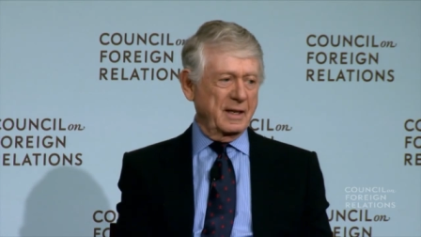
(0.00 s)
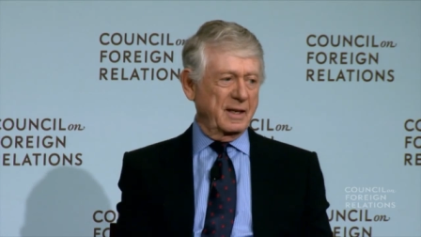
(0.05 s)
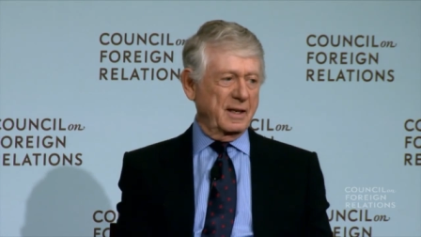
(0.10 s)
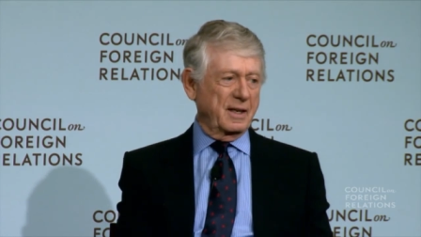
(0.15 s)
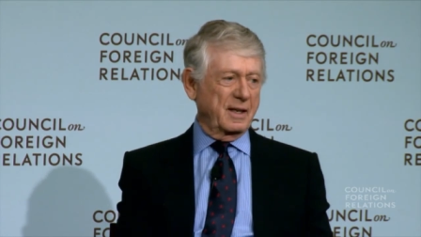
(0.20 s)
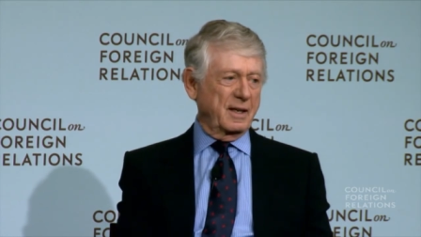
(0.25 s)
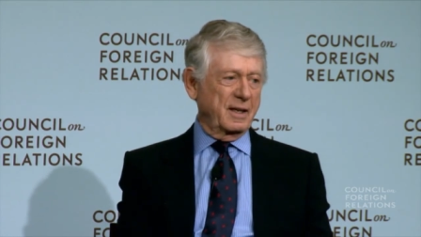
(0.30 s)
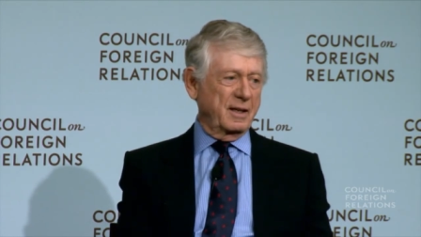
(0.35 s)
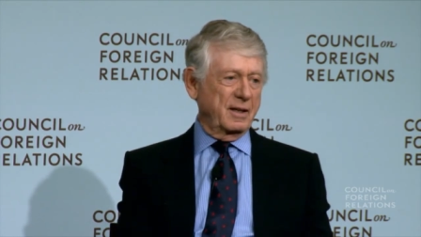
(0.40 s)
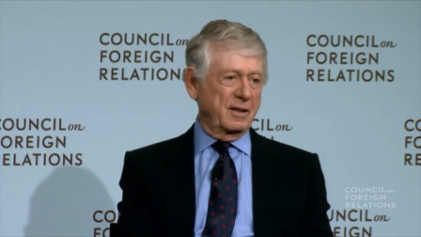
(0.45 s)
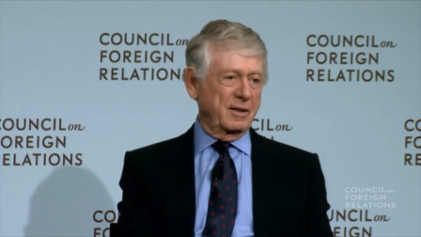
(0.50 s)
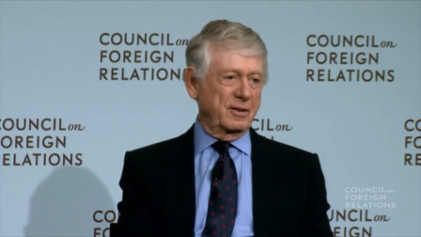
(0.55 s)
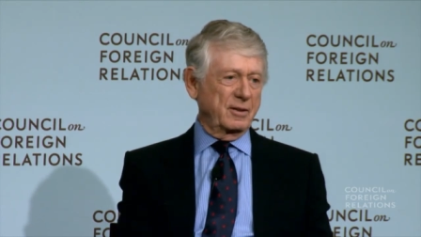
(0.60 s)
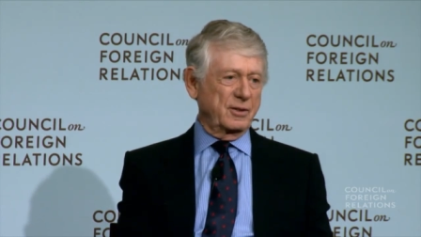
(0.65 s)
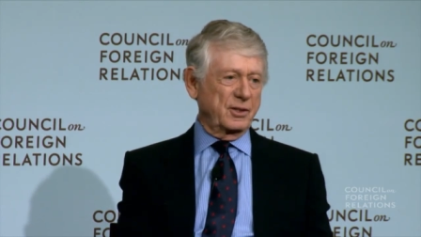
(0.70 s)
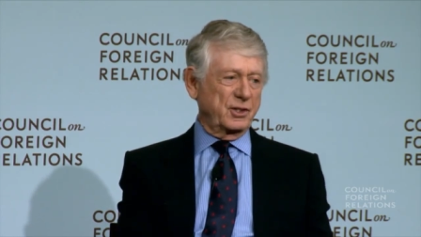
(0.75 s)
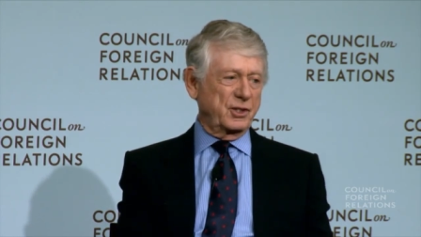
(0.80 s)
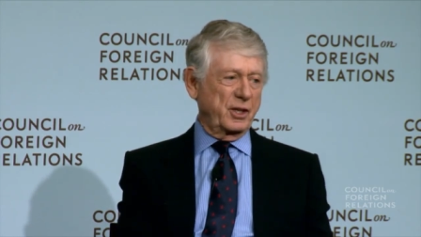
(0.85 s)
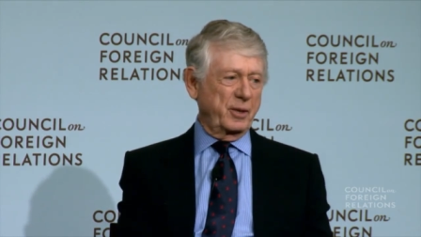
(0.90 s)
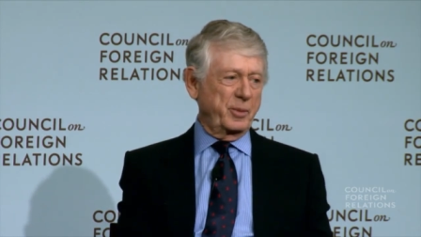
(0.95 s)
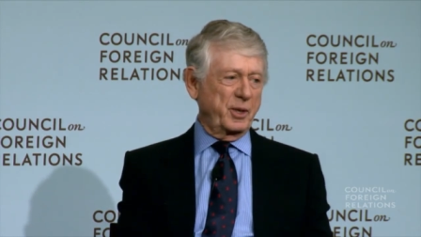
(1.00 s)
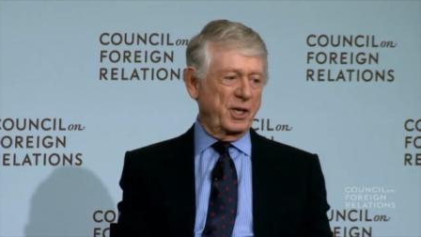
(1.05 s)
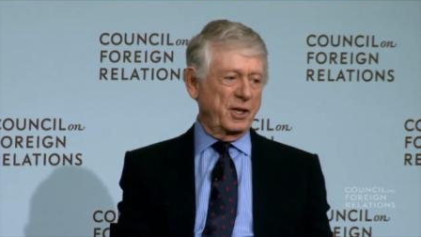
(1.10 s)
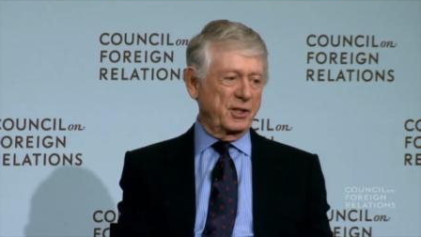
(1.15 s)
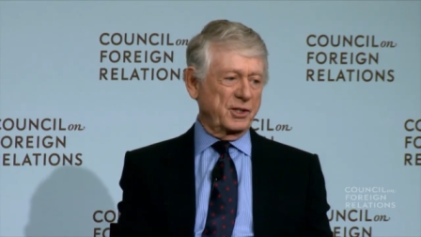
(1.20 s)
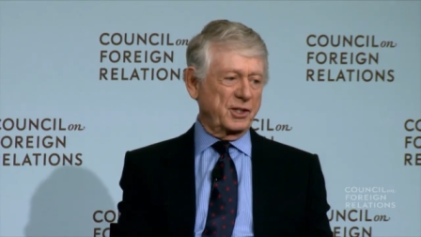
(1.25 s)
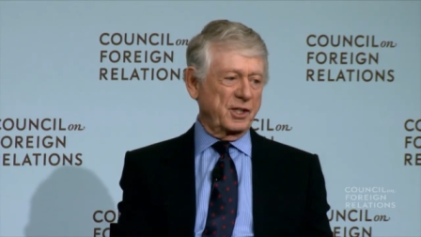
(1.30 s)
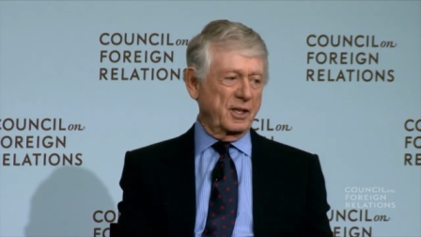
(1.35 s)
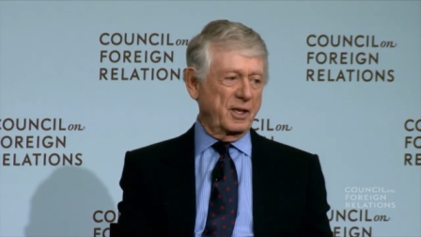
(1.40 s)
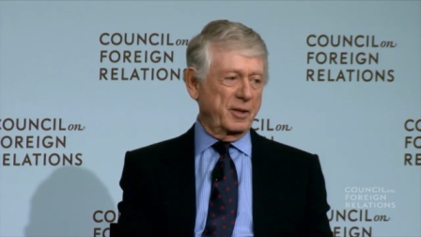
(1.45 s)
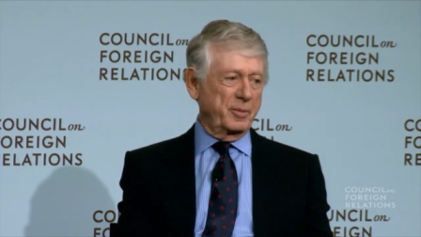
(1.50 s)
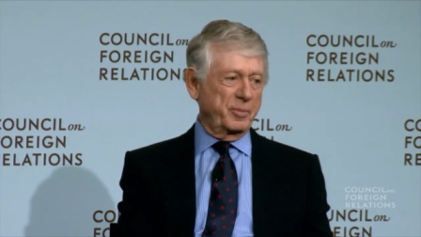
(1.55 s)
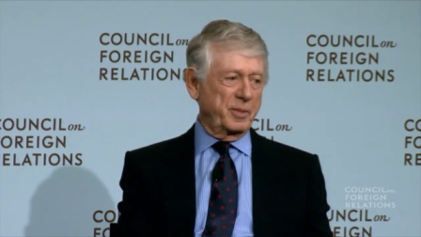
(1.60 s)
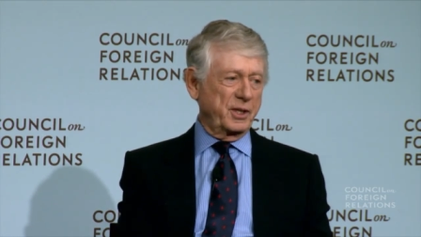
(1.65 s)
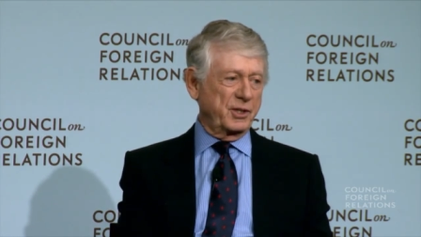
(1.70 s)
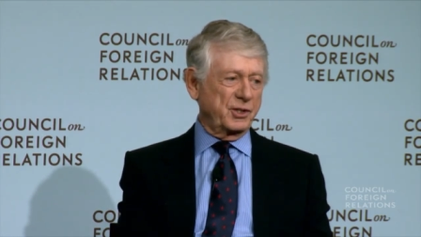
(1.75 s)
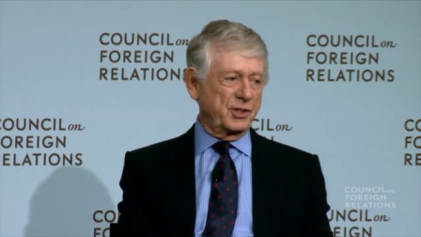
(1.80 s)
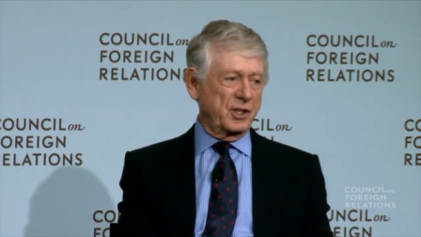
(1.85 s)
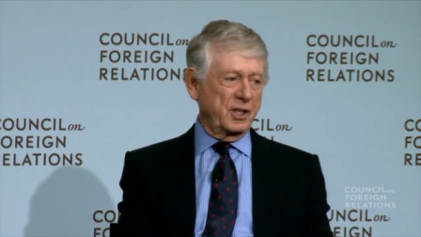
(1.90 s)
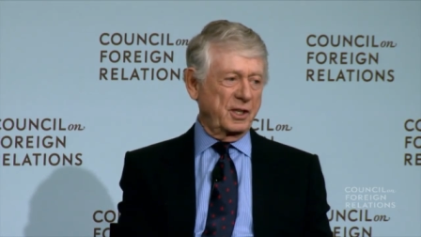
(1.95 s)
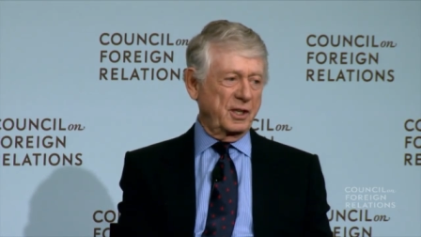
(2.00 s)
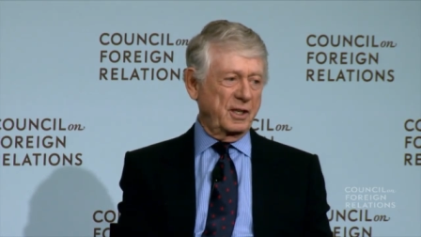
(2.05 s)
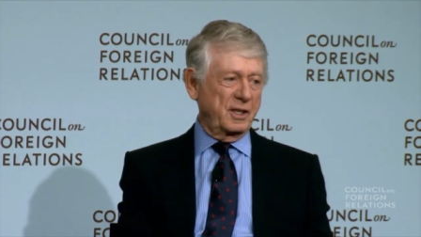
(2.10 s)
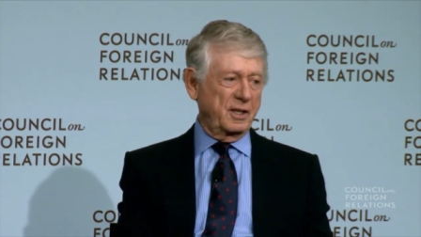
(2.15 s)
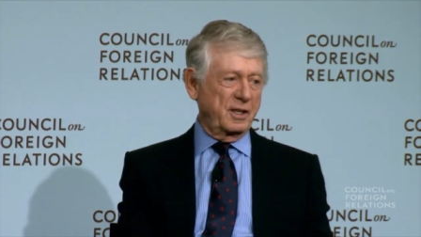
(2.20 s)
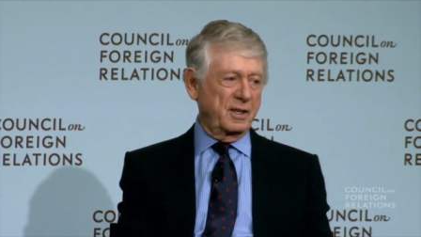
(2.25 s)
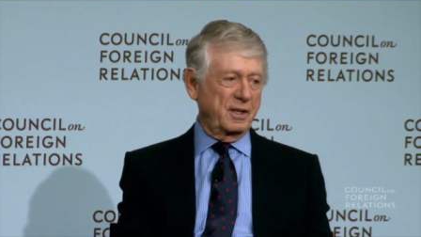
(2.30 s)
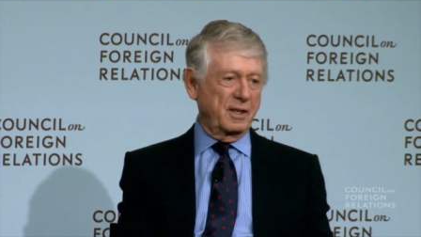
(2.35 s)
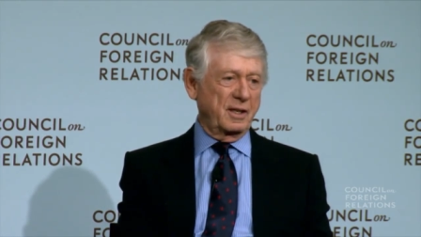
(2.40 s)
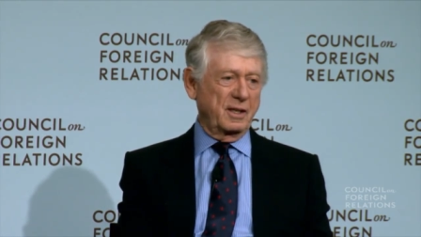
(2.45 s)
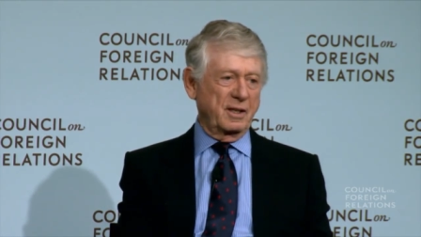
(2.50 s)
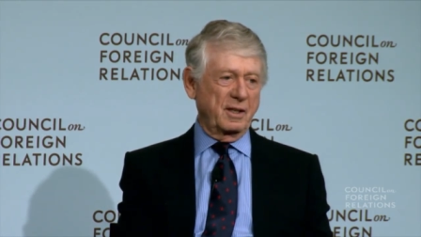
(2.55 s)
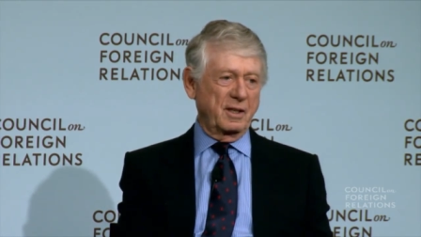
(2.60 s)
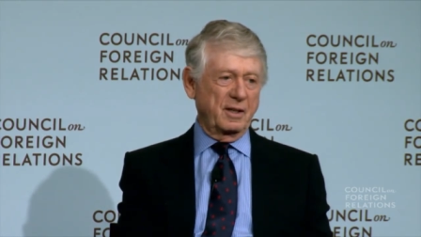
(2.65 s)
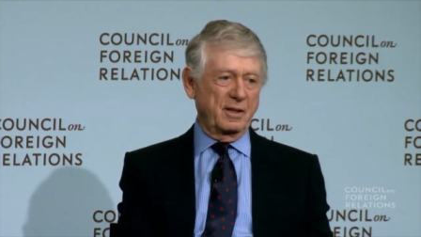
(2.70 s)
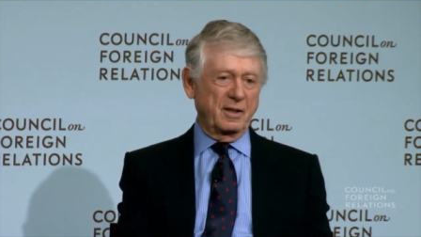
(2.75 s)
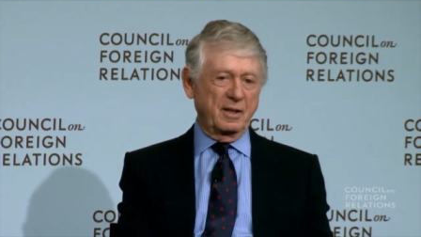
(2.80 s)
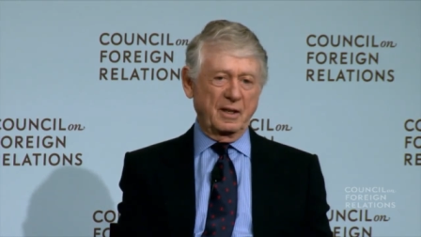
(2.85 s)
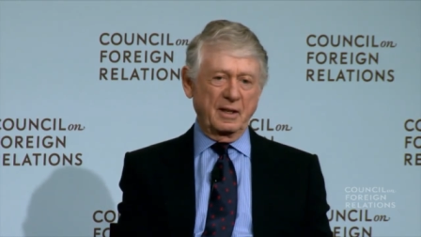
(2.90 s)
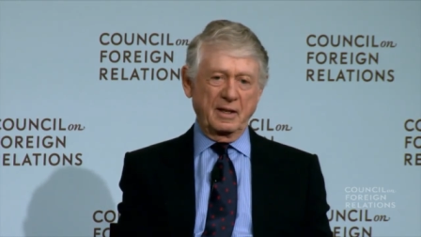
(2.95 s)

uh, CBS and NBC uh,